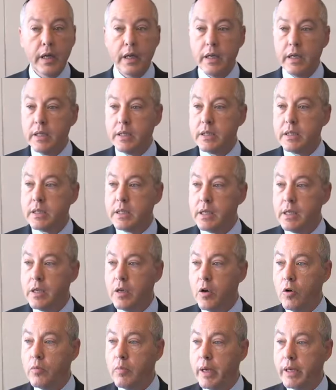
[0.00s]
its
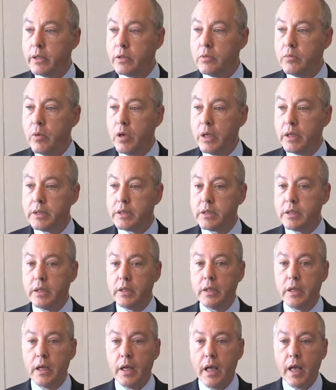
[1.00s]
CEO, Michael
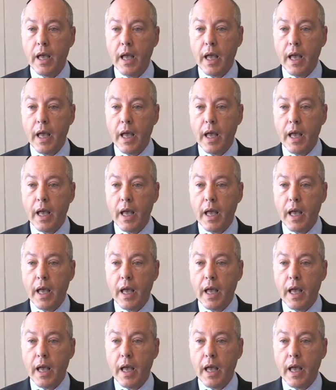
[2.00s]
Mostyn,